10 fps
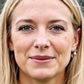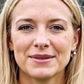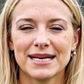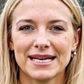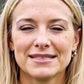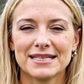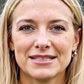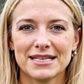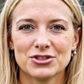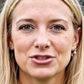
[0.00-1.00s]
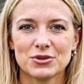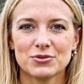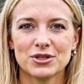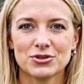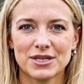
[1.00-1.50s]
the SSH
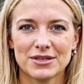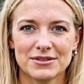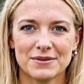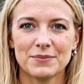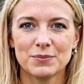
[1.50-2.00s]
server address,